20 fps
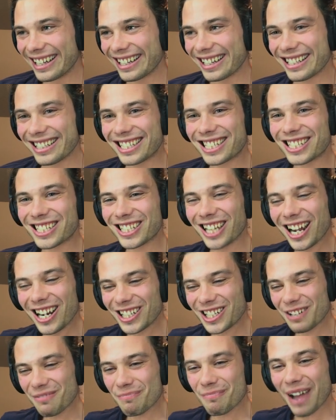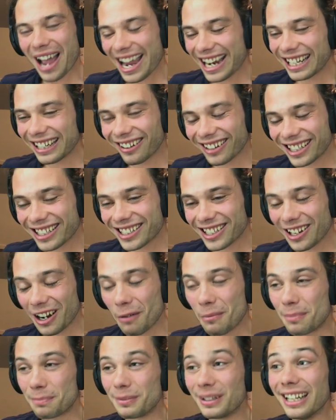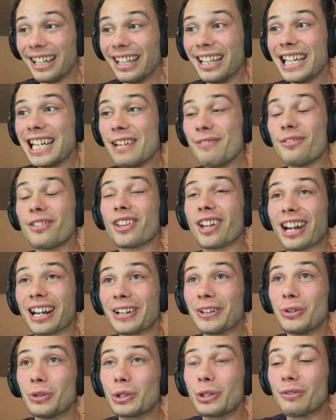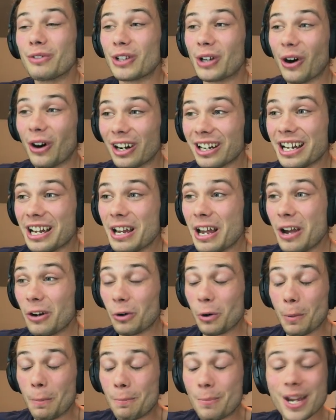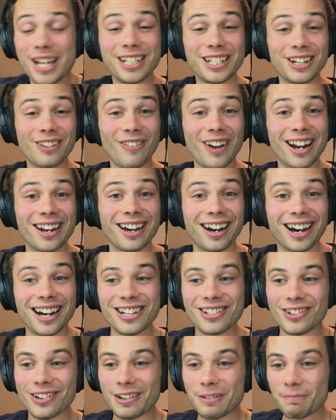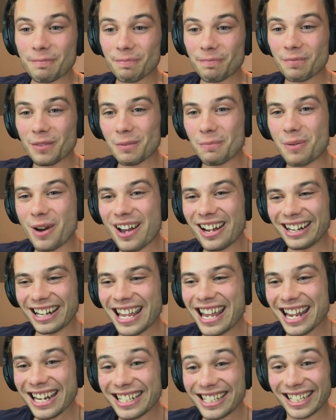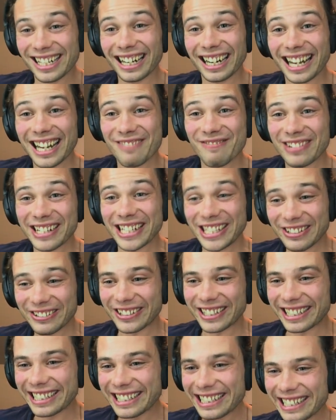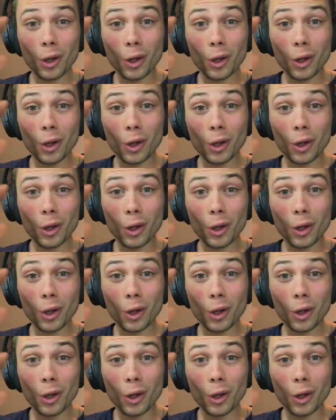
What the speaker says: It's such a pain. Like I said, I believed that I could have got or beaten around 100, but it didn't let me do it.